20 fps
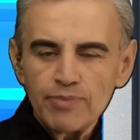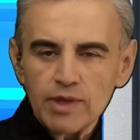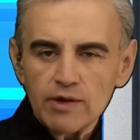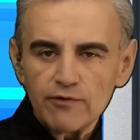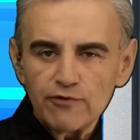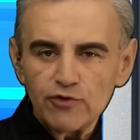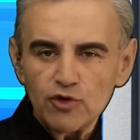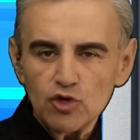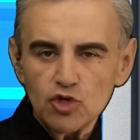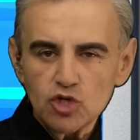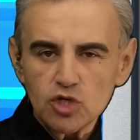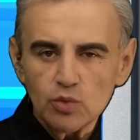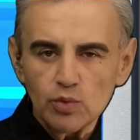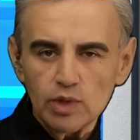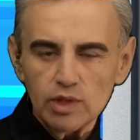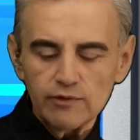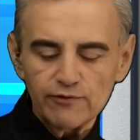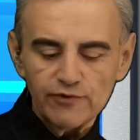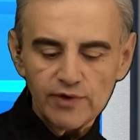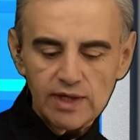Future
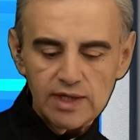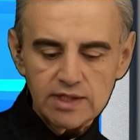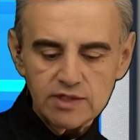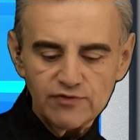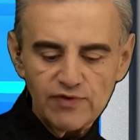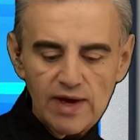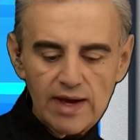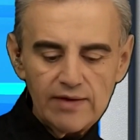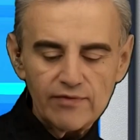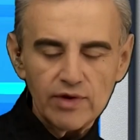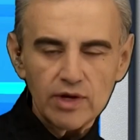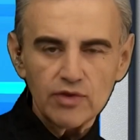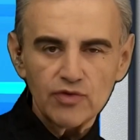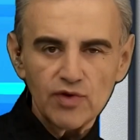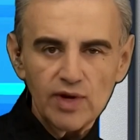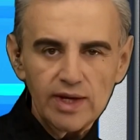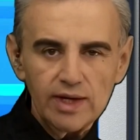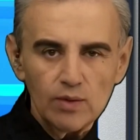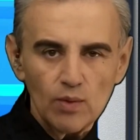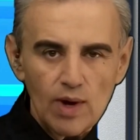Wolf, is favourite
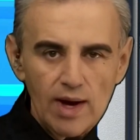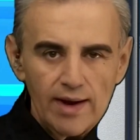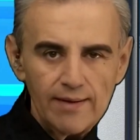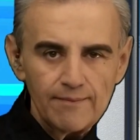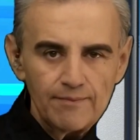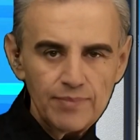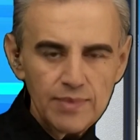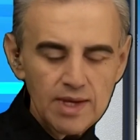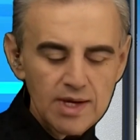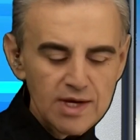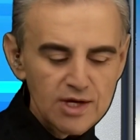3-1.